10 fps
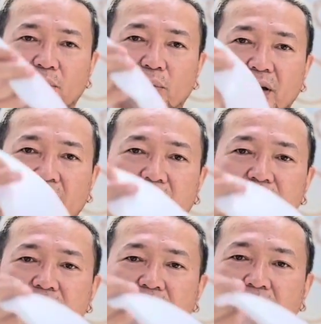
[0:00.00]
Okay,
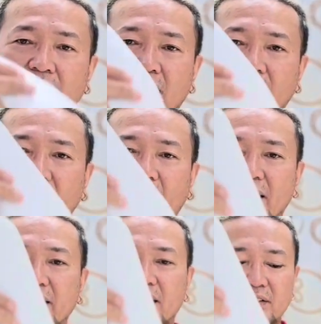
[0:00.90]

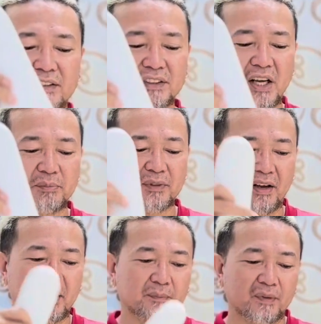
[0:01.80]
and then at the same
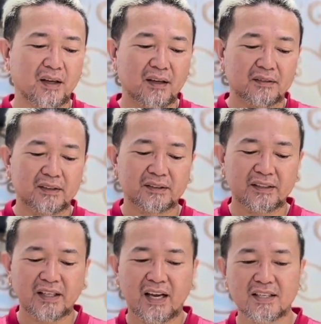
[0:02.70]
time, this
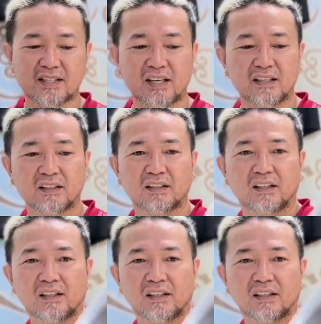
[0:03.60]
thing has a